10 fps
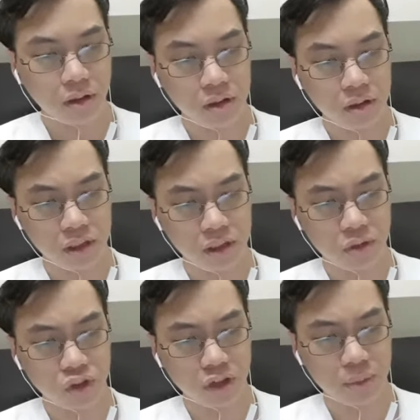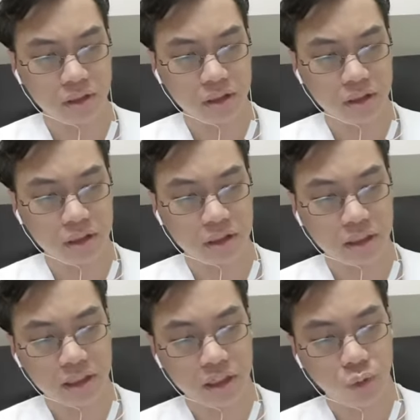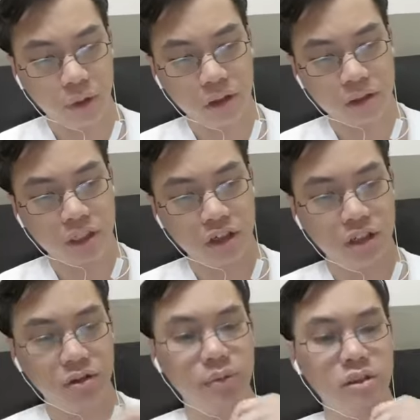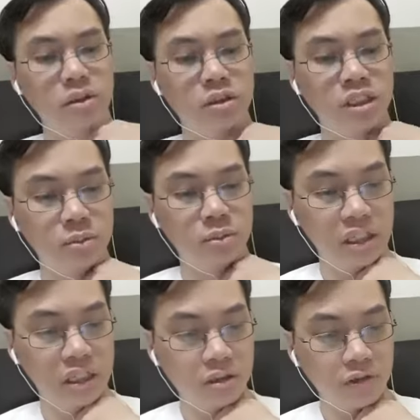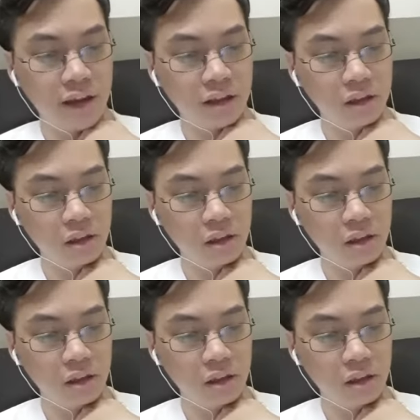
A ship's strength represents its size and weight. Dexterity represents the ship's ease of handling.